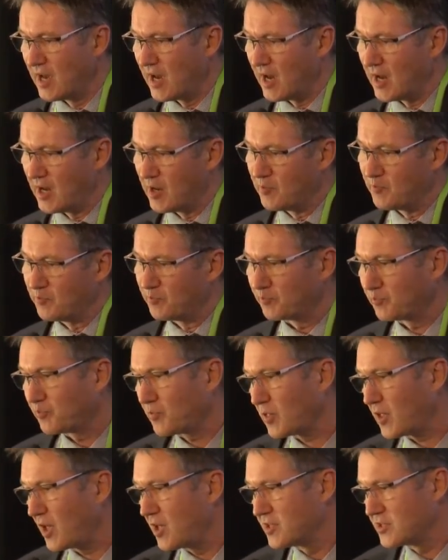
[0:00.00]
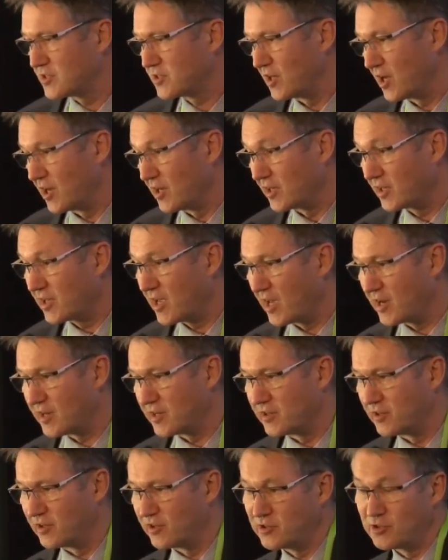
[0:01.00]
um, Australia,
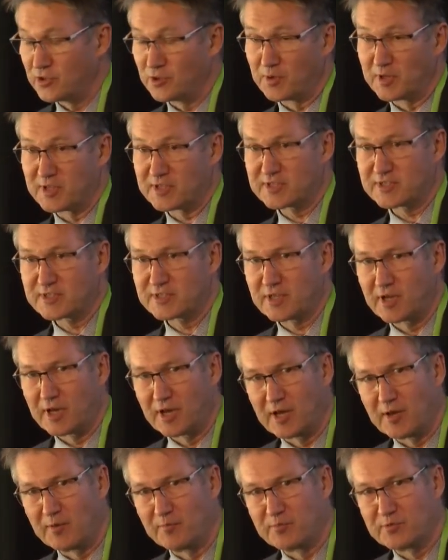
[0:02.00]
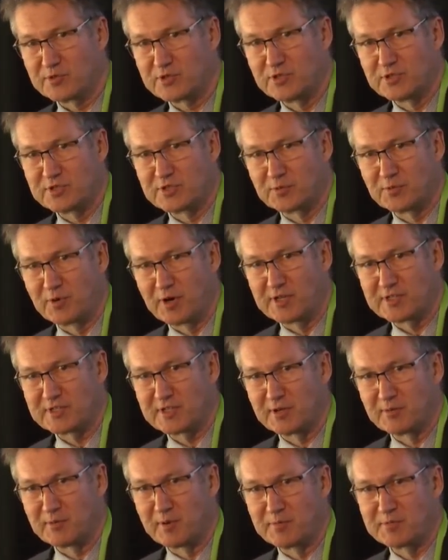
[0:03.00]
Canada, and US um, Choosing
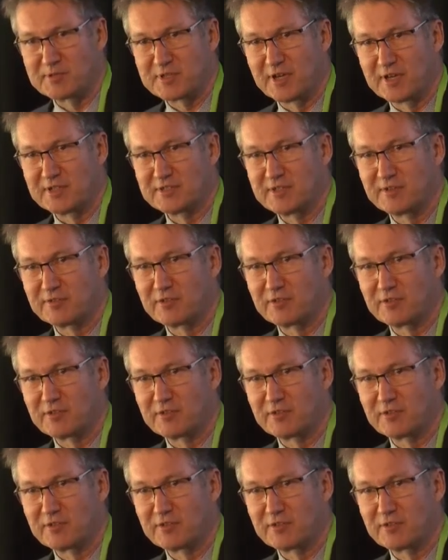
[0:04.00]
Wisely websites.